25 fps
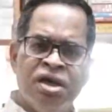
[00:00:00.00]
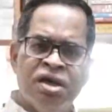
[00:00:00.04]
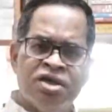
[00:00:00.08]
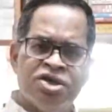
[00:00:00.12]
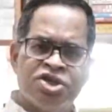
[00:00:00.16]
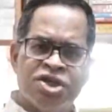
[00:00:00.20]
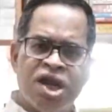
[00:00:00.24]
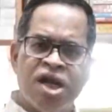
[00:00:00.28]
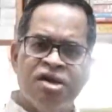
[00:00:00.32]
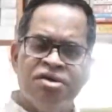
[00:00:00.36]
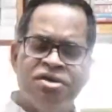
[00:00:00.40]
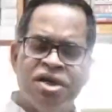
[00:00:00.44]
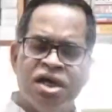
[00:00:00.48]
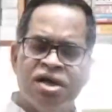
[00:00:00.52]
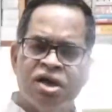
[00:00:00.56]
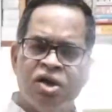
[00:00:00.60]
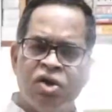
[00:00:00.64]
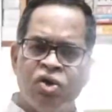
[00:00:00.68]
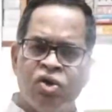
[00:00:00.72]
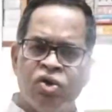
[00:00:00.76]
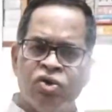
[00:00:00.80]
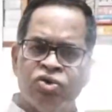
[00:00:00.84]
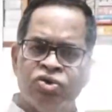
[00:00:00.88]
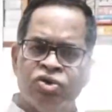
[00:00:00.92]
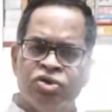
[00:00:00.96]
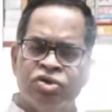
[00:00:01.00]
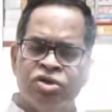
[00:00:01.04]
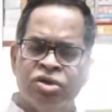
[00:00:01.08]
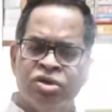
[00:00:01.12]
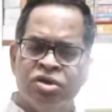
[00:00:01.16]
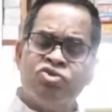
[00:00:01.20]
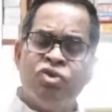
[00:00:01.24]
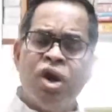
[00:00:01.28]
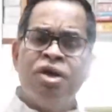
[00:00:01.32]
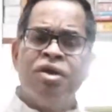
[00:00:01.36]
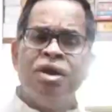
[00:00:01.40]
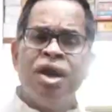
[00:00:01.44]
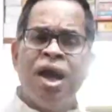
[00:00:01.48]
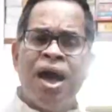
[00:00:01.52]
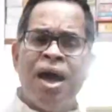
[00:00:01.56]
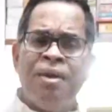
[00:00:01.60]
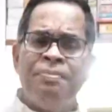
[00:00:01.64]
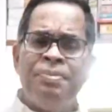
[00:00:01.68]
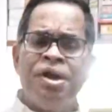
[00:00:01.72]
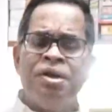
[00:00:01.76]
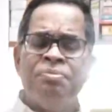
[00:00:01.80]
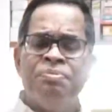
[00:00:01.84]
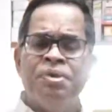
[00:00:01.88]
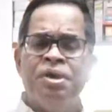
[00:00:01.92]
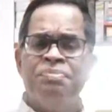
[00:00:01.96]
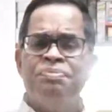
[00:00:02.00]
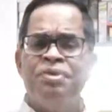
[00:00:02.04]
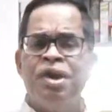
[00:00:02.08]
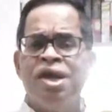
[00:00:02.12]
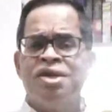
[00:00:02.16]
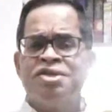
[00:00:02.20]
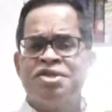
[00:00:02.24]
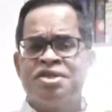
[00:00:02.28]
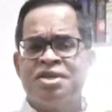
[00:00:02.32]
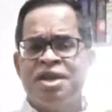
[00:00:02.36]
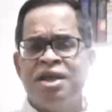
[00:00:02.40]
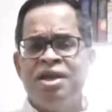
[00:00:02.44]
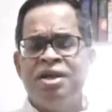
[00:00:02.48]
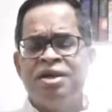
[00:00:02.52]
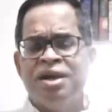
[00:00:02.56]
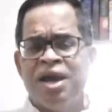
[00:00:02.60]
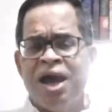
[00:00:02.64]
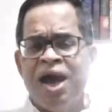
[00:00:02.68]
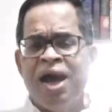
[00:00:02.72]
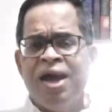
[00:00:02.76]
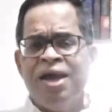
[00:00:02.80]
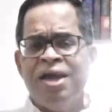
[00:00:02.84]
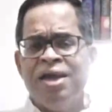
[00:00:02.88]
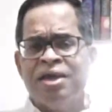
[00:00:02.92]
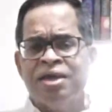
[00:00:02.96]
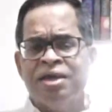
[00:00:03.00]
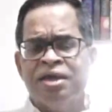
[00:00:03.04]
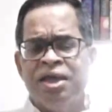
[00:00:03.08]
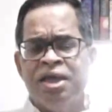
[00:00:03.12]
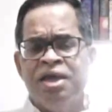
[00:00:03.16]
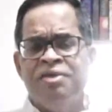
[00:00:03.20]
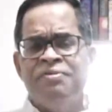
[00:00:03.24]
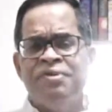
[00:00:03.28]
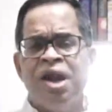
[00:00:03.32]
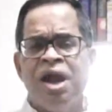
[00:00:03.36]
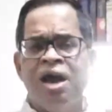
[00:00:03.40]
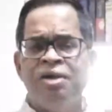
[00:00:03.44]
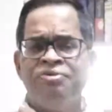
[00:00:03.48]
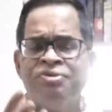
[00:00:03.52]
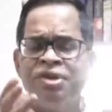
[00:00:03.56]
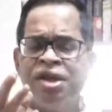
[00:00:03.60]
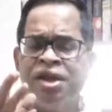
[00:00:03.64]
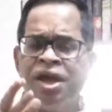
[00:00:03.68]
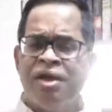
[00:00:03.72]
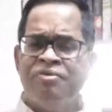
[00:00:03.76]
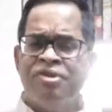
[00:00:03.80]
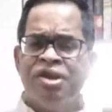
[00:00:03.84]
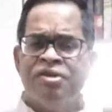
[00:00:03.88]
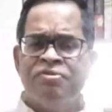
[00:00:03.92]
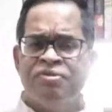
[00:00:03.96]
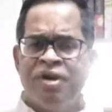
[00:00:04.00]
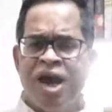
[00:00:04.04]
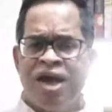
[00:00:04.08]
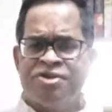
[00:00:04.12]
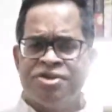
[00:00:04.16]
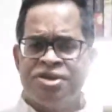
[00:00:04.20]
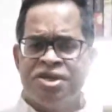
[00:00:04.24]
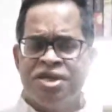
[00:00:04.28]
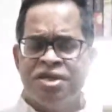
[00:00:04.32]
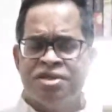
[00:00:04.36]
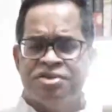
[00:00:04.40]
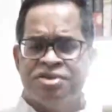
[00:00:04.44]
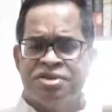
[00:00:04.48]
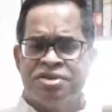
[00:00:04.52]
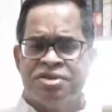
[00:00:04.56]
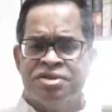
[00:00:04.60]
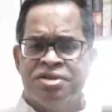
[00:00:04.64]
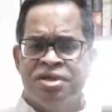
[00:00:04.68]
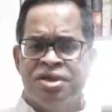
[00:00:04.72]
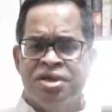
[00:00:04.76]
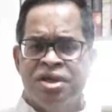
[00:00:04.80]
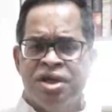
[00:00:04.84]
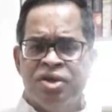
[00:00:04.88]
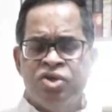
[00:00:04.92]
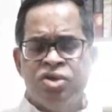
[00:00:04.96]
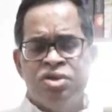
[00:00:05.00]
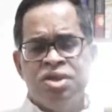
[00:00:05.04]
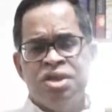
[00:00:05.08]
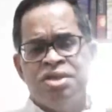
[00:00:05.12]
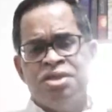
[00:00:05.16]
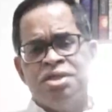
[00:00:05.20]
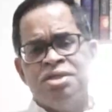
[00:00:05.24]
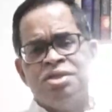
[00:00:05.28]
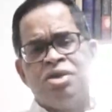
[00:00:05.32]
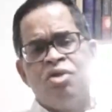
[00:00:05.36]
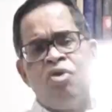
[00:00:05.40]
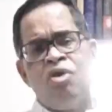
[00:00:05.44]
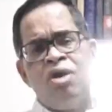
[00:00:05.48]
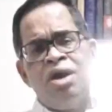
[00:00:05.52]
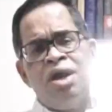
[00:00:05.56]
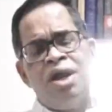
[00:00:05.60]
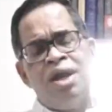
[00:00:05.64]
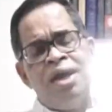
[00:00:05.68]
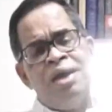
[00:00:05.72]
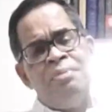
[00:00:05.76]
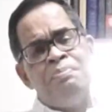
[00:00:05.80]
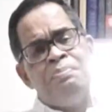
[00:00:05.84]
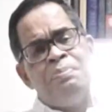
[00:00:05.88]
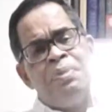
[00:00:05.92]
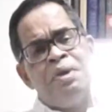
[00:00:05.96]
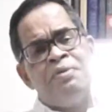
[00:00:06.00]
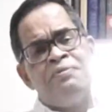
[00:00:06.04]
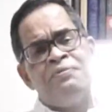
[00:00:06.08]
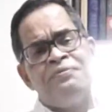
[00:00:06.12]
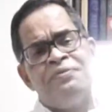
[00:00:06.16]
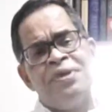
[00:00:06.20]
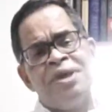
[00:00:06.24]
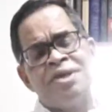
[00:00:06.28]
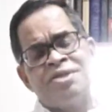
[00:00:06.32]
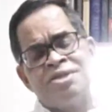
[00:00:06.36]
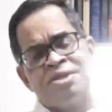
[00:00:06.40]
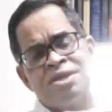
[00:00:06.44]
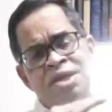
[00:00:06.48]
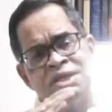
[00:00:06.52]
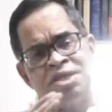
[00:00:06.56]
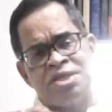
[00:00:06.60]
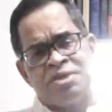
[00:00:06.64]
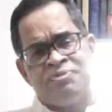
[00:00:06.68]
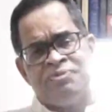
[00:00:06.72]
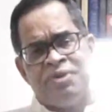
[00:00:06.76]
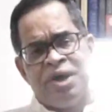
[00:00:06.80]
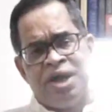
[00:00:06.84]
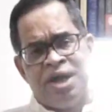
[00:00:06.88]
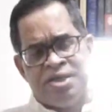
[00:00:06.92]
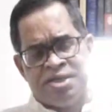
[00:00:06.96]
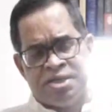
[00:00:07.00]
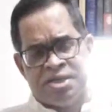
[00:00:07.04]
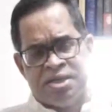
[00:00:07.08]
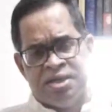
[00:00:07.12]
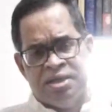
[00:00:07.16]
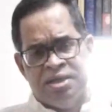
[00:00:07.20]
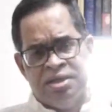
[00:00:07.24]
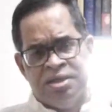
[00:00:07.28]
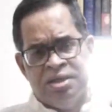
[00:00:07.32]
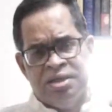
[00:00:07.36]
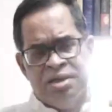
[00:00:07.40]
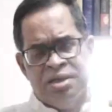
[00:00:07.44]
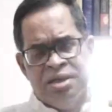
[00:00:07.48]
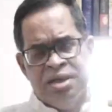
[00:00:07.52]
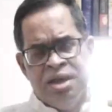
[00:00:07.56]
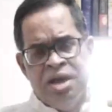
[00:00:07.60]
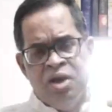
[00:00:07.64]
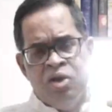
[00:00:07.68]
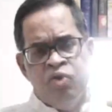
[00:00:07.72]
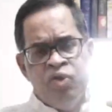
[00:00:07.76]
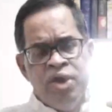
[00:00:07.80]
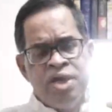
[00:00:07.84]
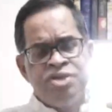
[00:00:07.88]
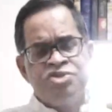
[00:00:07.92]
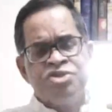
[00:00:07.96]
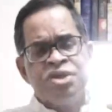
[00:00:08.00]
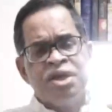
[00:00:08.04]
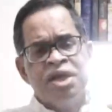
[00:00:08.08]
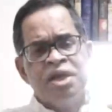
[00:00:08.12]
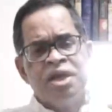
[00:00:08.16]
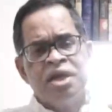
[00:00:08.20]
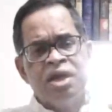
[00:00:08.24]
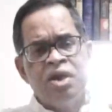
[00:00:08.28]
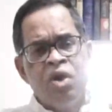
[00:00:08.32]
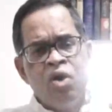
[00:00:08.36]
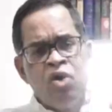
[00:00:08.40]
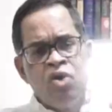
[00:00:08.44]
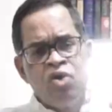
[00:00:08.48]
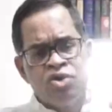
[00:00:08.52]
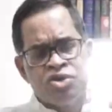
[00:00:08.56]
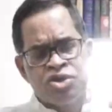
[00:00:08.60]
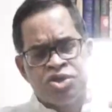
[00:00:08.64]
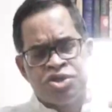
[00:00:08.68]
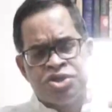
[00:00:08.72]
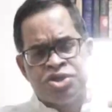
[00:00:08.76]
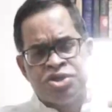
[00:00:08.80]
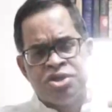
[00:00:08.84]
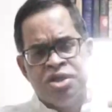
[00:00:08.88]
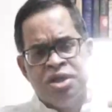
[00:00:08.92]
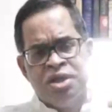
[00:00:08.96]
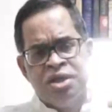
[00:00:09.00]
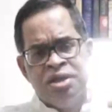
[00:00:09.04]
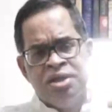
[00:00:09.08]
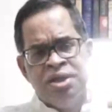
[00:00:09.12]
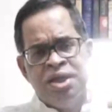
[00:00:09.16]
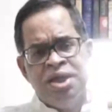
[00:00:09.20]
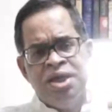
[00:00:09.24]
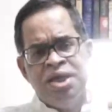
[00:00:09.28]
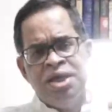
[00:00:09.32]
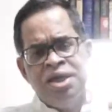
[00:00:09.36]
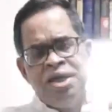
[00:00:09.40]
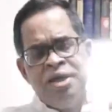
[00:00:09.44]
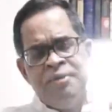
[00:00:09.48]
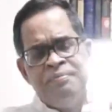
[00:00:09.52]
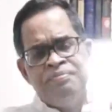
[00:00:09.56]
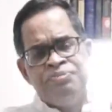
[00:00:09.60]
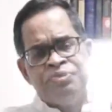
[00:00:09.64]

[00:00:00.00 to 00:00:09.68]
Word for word: stunted growth. What will happen? People are still dying even after having vaccines. So this is called a perfectionist fallacy, which ignores the